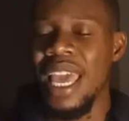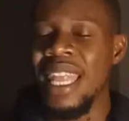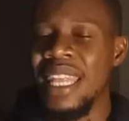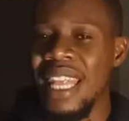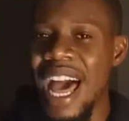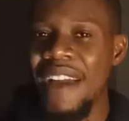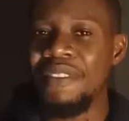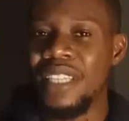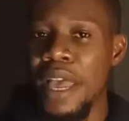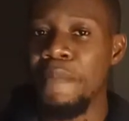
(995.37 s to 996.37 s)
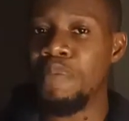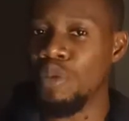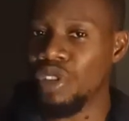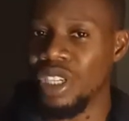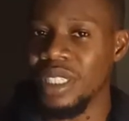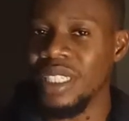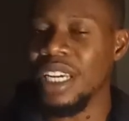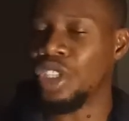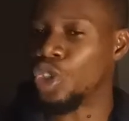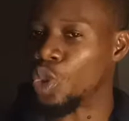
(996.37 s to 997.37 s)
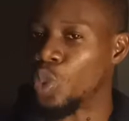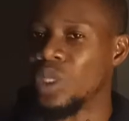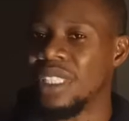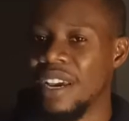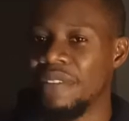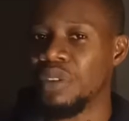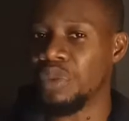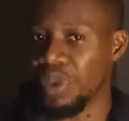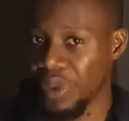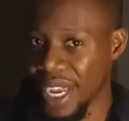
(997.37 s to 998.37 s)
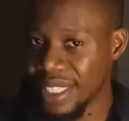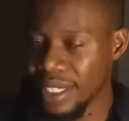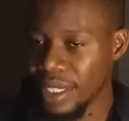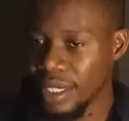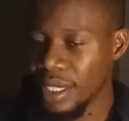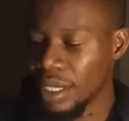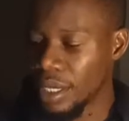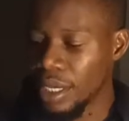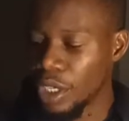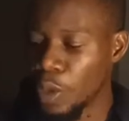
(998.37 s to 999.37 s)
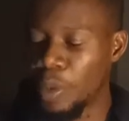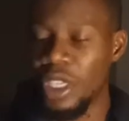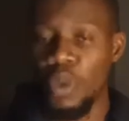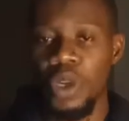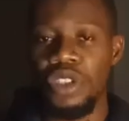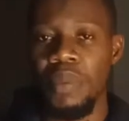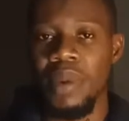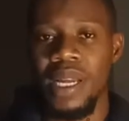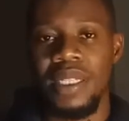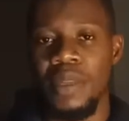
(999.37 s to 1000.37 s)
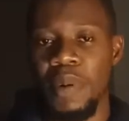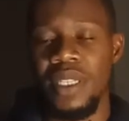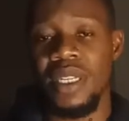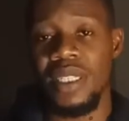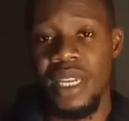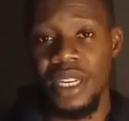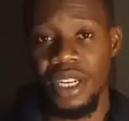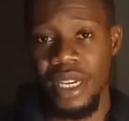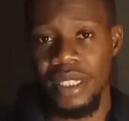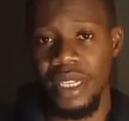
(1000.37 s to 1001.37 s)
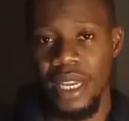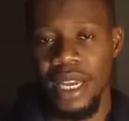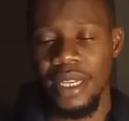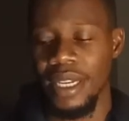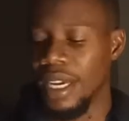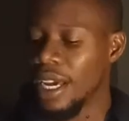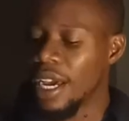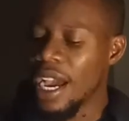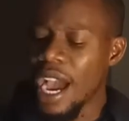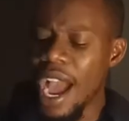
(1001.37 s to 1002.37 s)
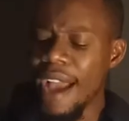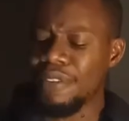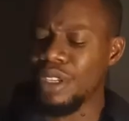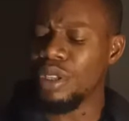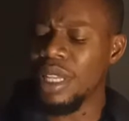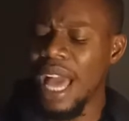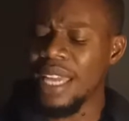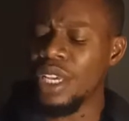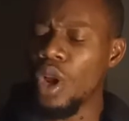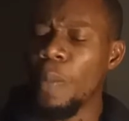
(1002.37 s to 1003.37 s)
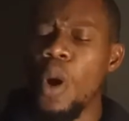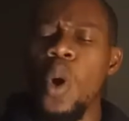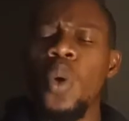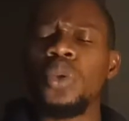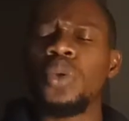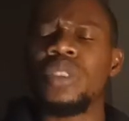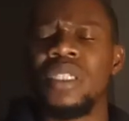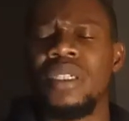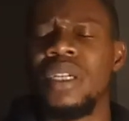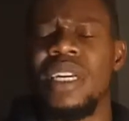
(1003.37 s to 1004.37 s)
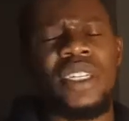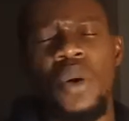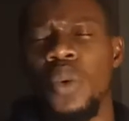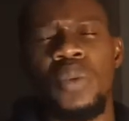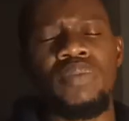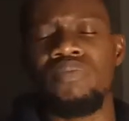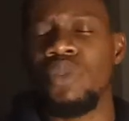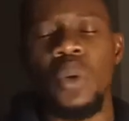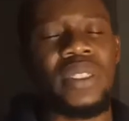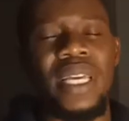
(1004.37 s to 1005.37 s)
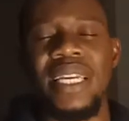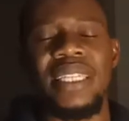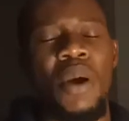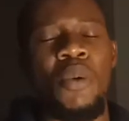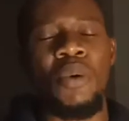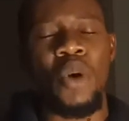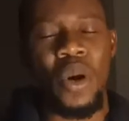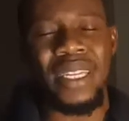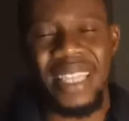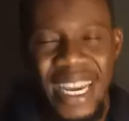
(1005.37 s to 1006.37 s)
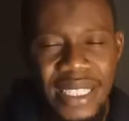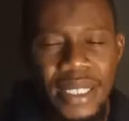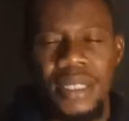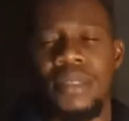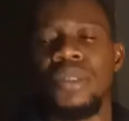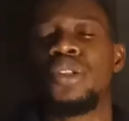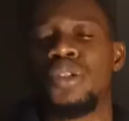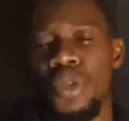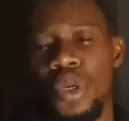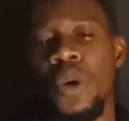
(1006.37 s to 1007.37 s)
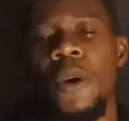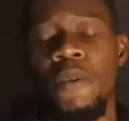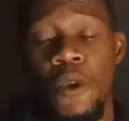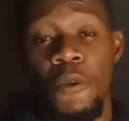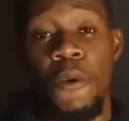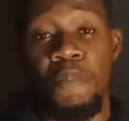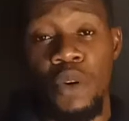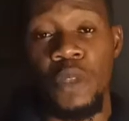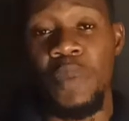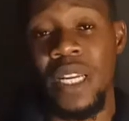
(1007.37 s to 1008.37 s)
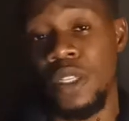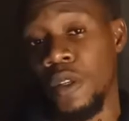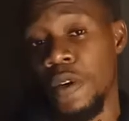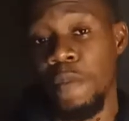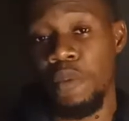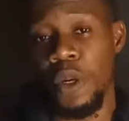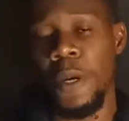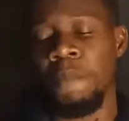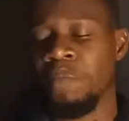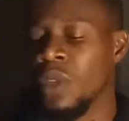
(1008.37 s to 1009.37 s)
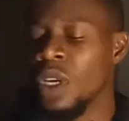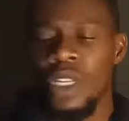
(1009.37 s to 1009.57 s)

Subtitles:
a lifetime project that you will never regret? Put a question mark. The person is saying yes again. After you lining up all those, those things that will connect to your prospects, to your product,